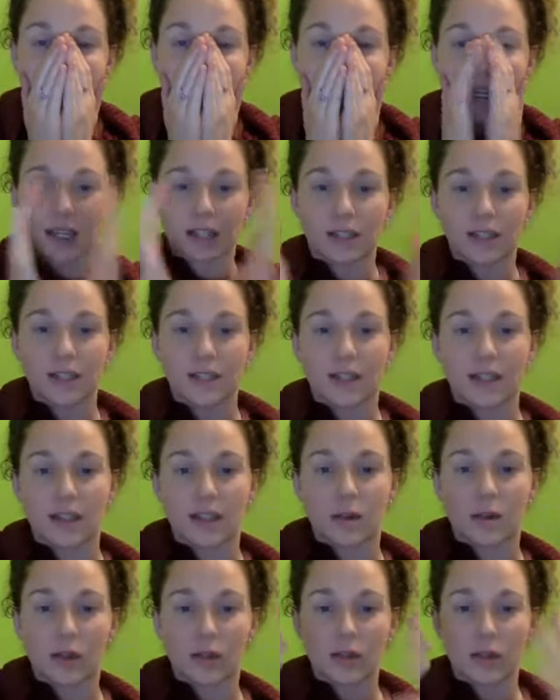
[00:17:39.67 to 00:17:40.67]
and just let
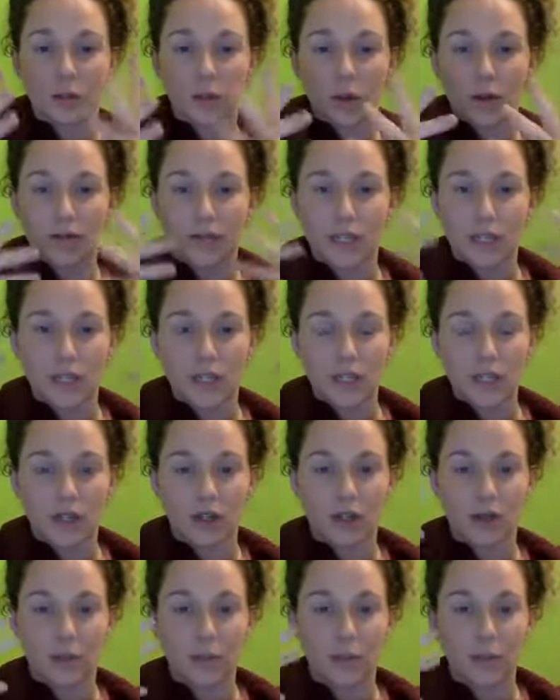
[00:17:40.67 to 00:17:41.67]
the oils waft into
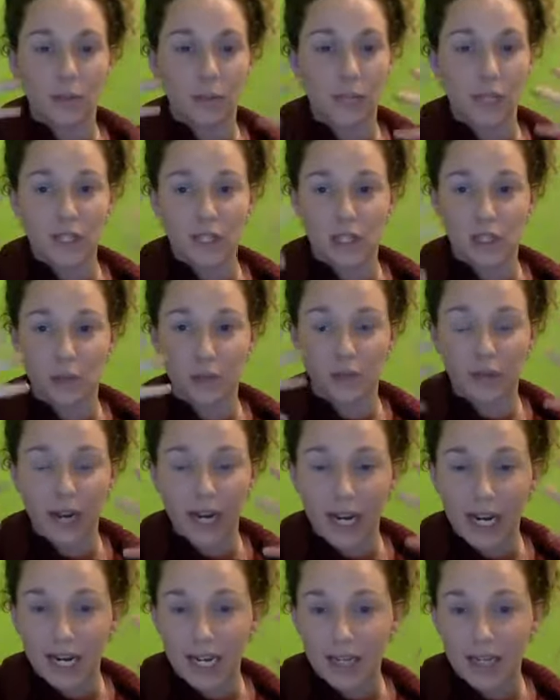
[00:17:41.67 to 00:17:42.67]
your
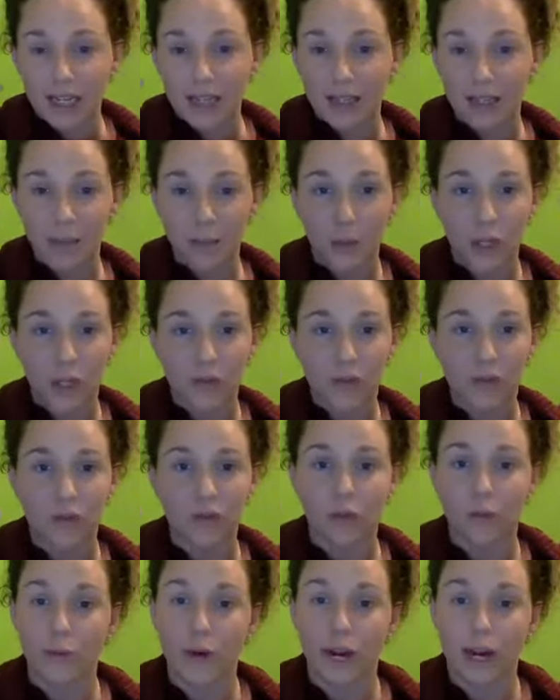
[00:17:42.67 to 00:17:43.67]
brain. Beautiful
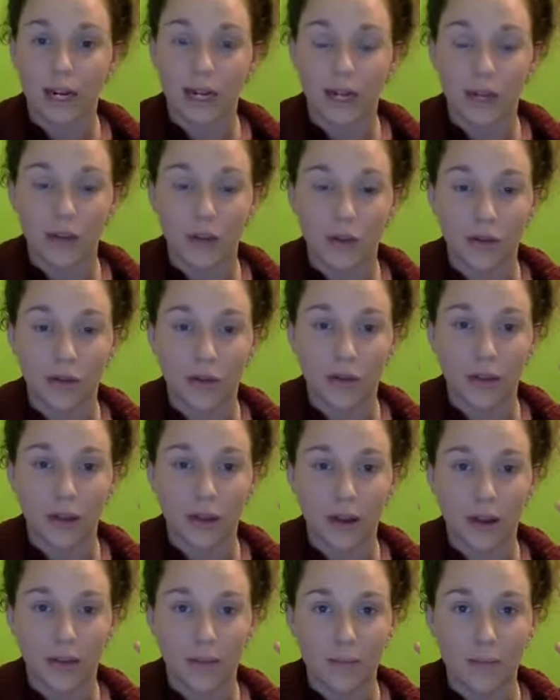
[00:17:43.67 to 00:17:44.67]
for brain health,
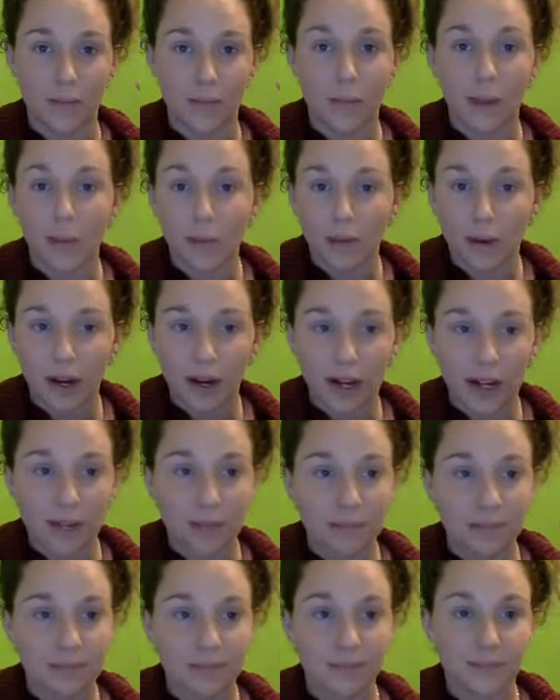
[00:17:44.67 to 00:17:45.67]
memory,
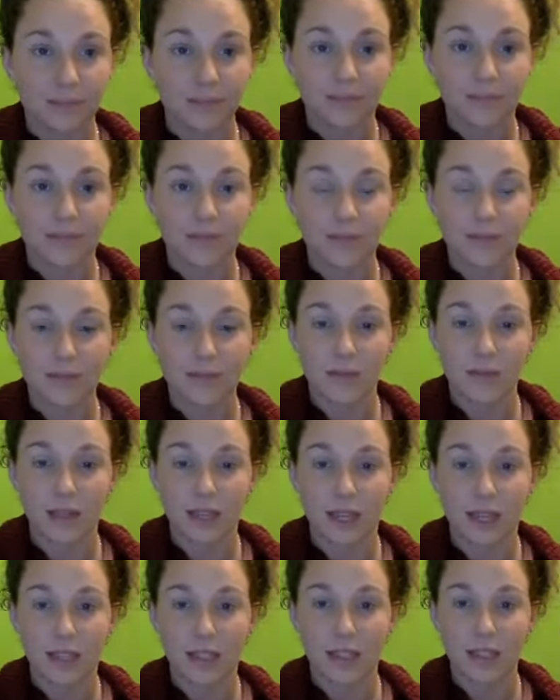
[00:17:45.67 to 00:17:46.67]

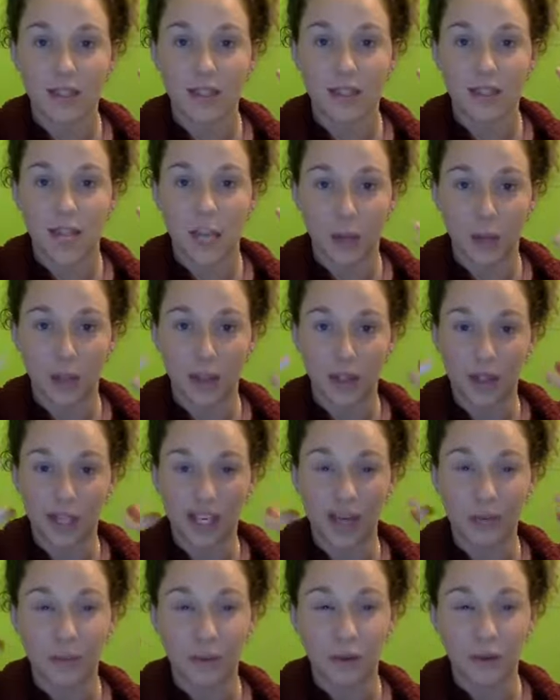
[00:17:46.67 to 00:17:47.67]
and just helping you
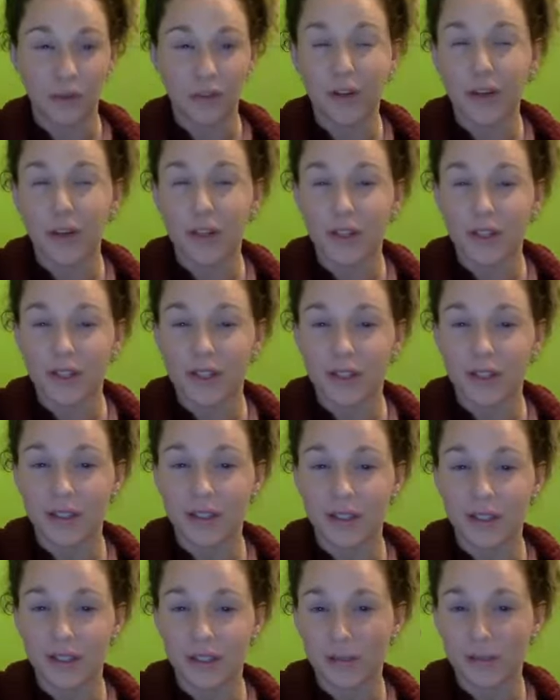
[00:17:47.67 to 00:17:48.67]
get more
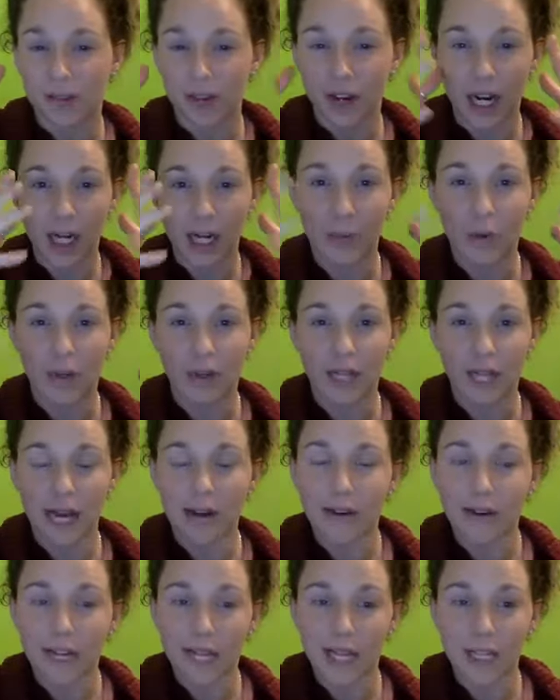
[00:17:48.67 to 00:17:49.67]
focused, creating more
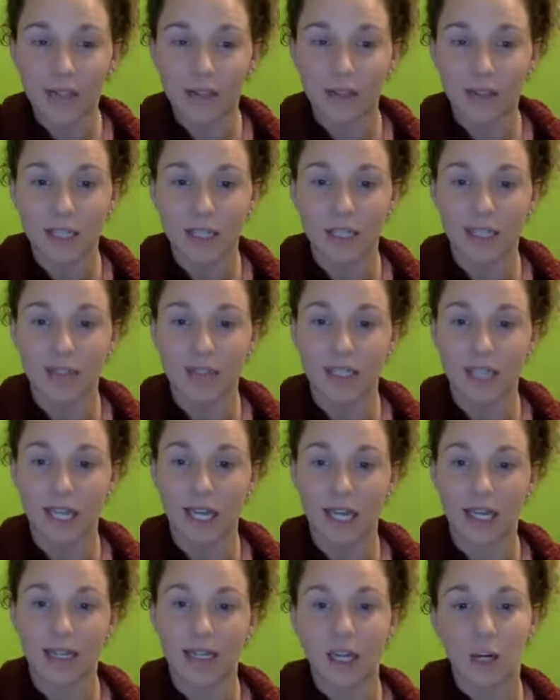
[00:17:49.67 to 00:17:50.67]
clarity in your
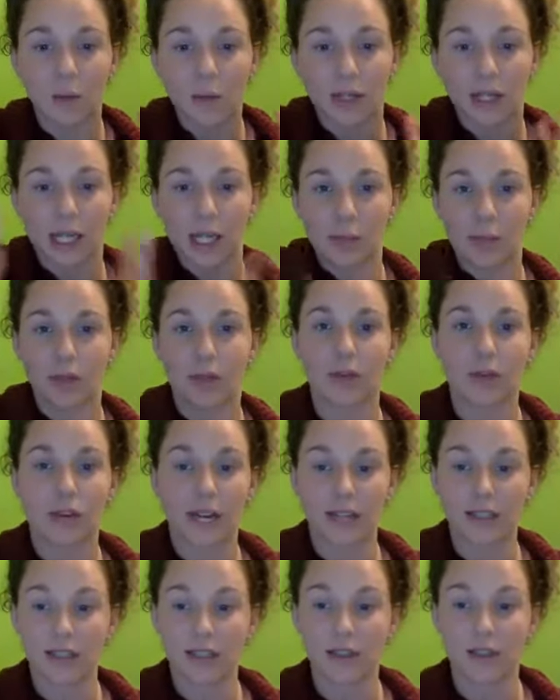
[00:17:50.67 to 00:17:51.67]
day, and helping keep you
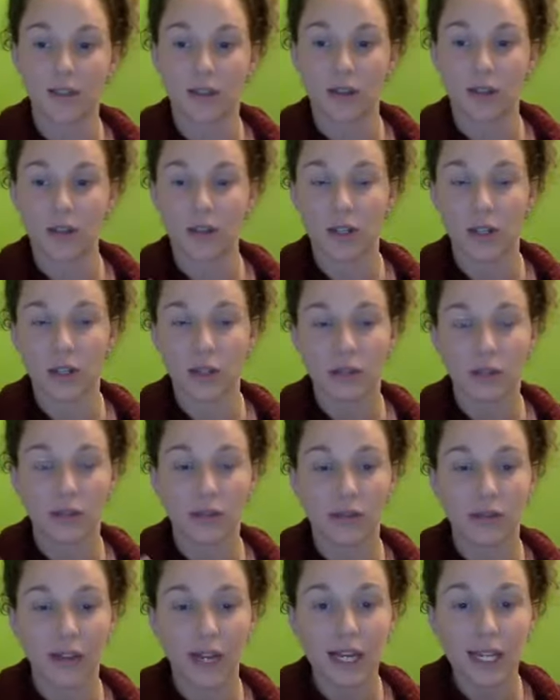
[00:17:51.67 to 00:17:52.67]
grounded. So the soles of the
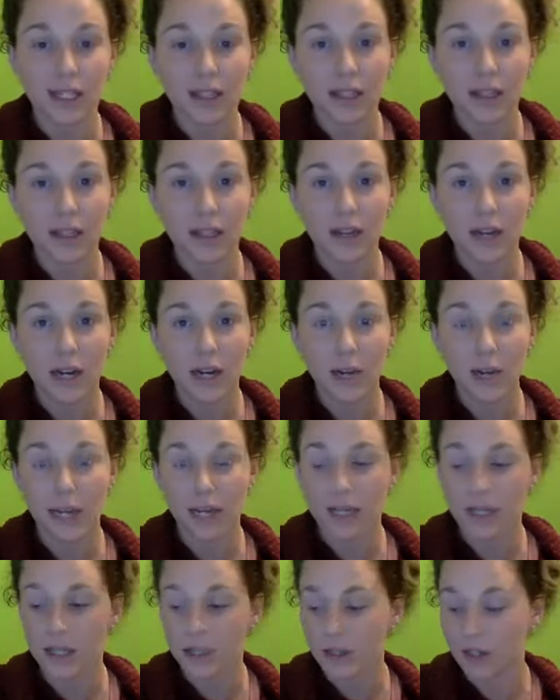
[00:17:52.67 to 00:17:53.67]
feet is another great way
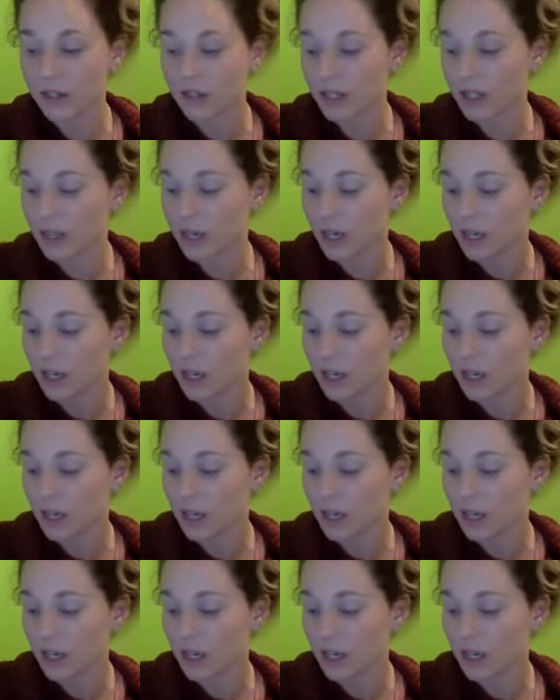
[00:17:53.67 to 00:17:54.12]
you can use it.